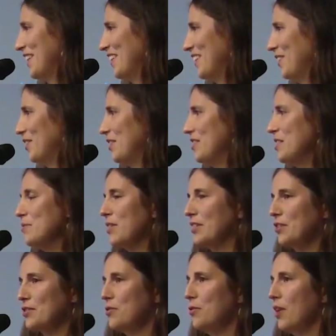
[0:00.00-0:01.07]
It seems like
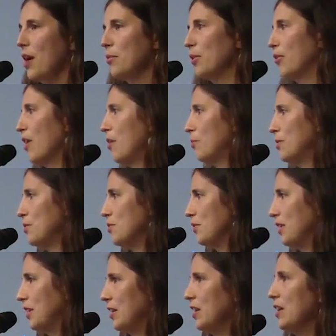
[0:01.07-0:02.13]
there's no common ground
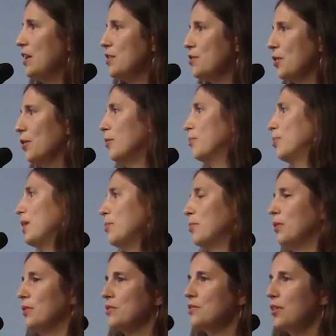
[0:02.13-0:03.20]
between certain people,